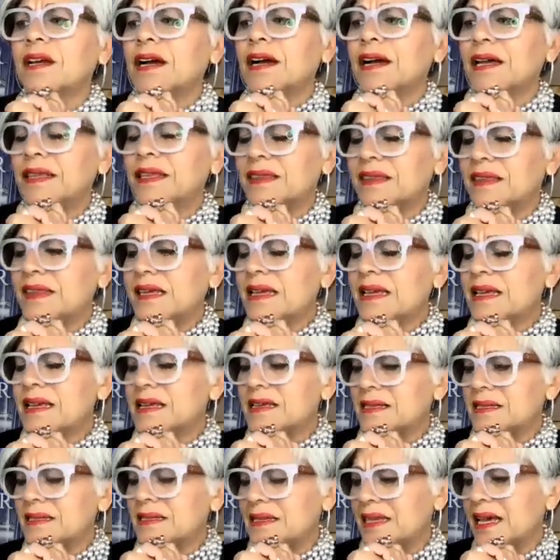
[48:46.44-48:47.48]
I
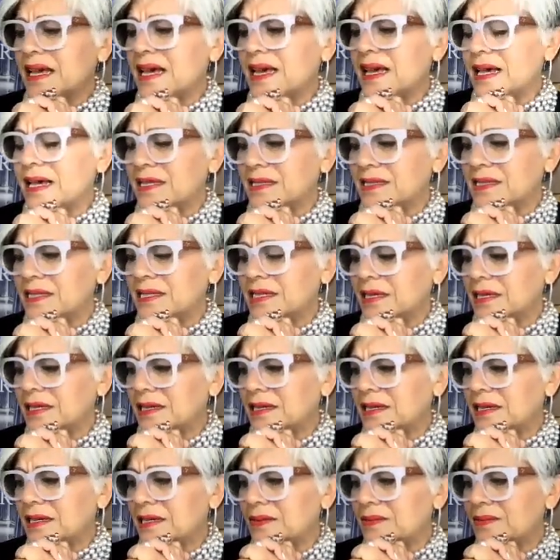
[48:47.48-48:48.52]
think that
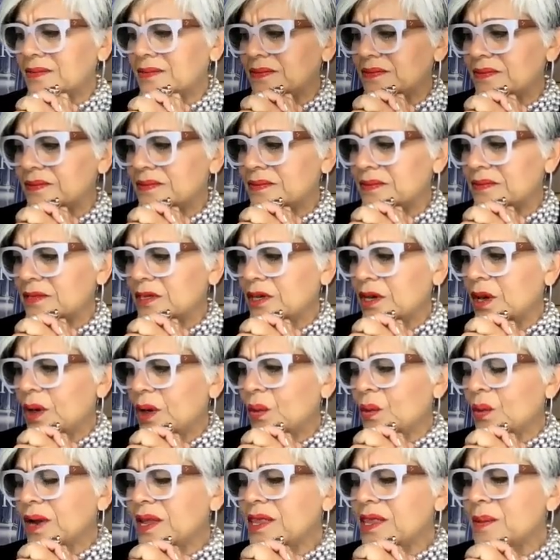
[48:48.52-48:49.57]

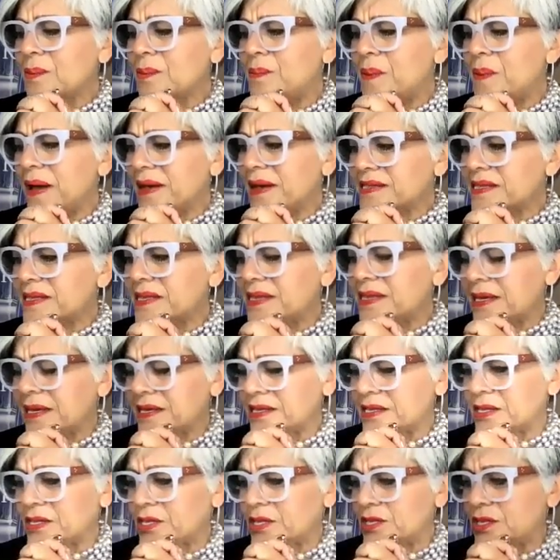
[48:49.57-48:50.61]
one of the best
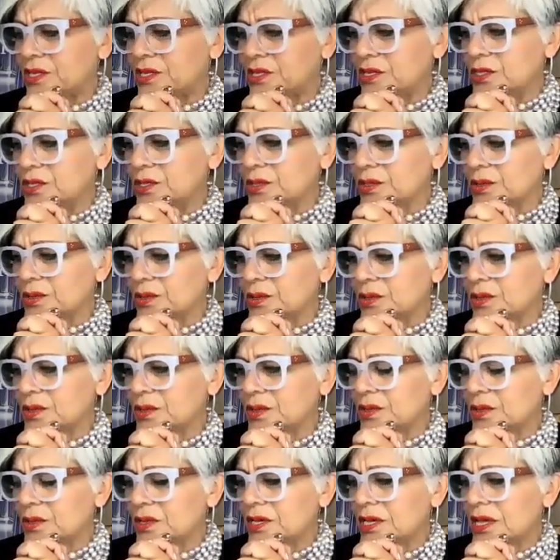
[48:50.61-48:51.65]
things to do
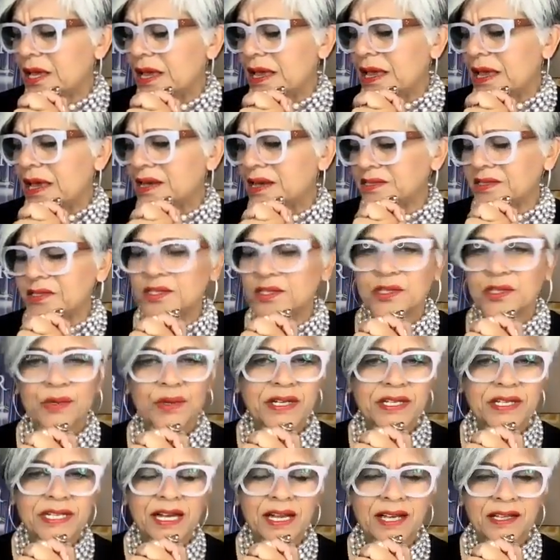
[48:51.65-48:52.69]
as a
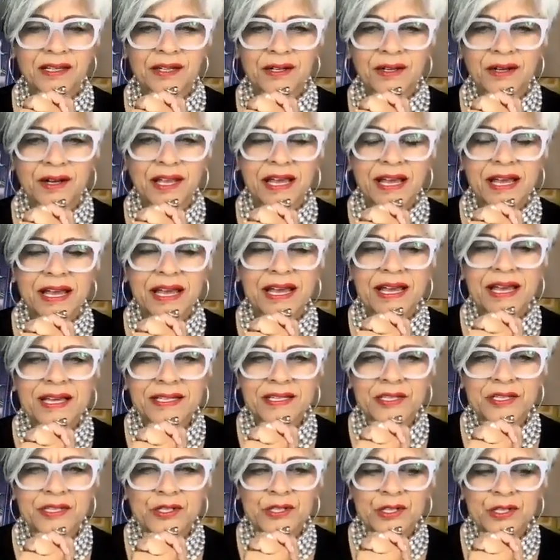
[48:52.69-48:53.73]
storyteller
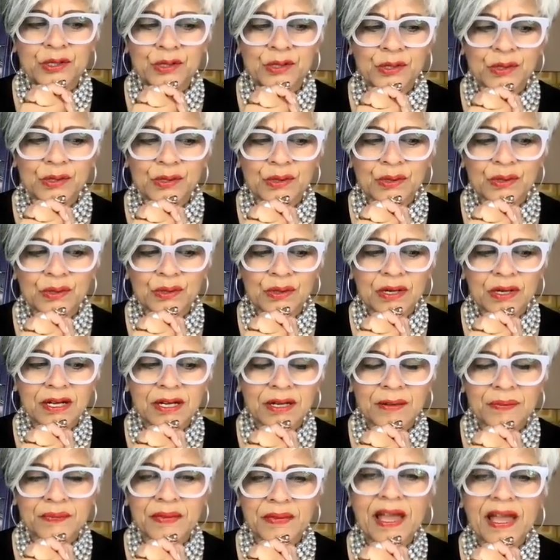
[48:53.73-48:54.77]
is to
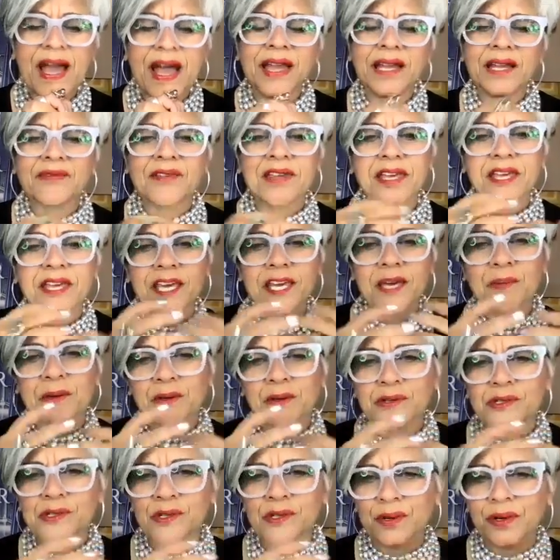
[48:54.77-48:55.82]
kind of keep
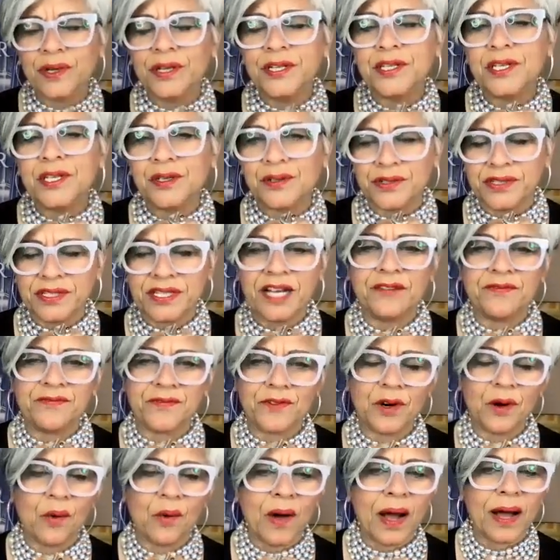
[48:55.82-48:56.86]
your story to yourself
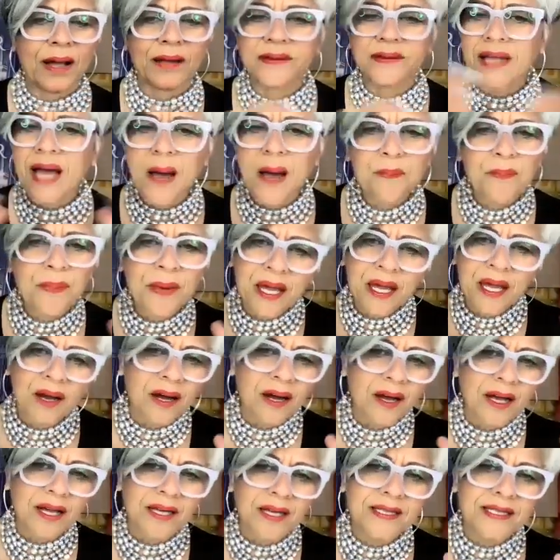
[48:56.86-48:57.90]
for a while, not
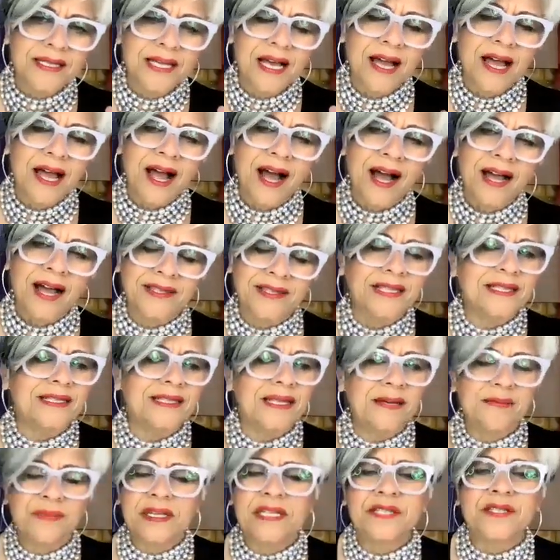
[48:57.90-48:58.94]
because I think
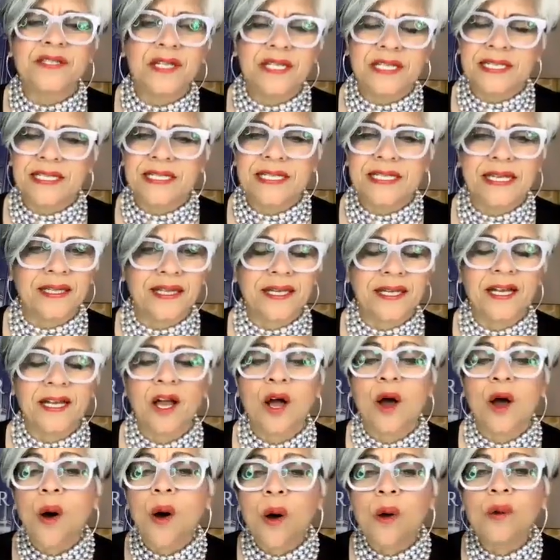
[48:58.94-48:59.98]
somebody's going to steal it.
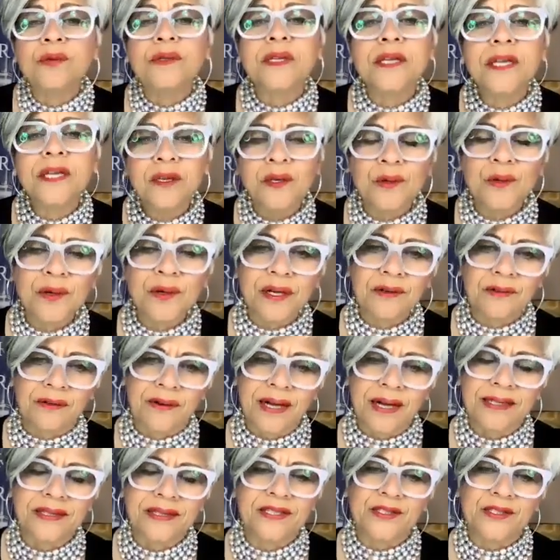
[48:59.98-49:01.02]
Only you can
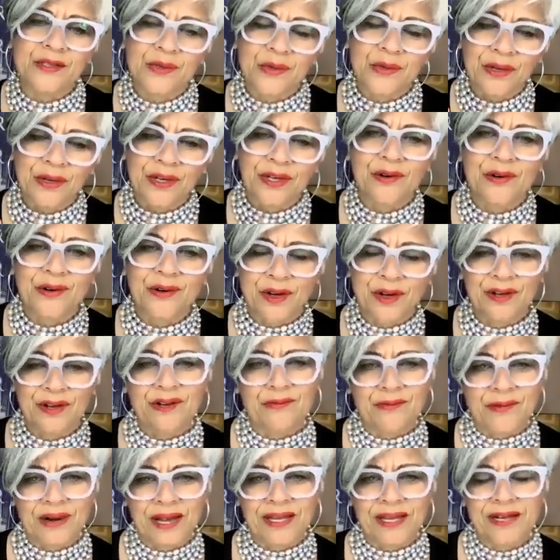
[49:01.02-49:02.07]
write the story you're going to
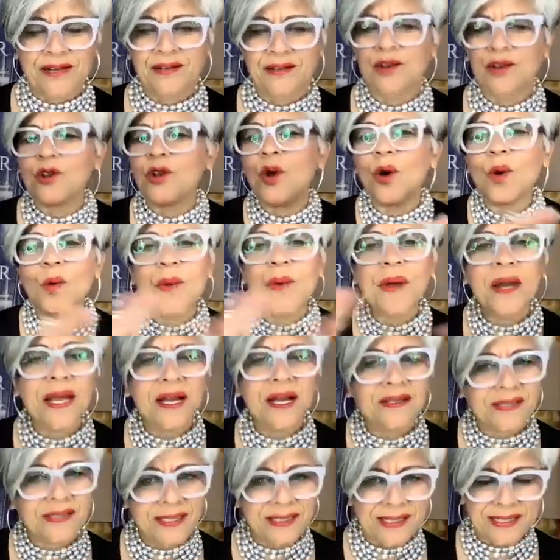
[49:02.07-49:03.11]
write. Nobody
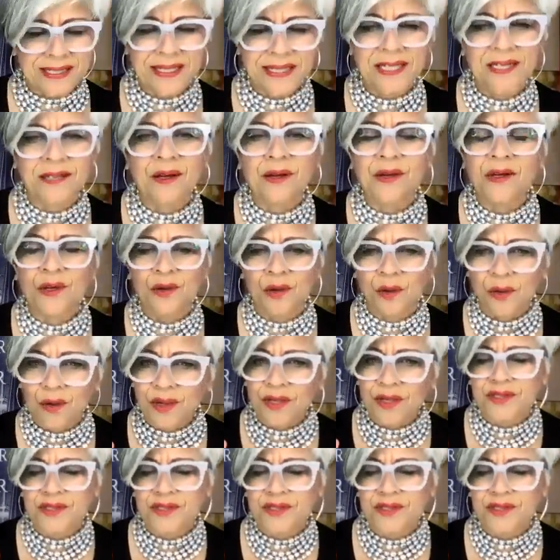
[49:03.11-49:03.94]
else can steal your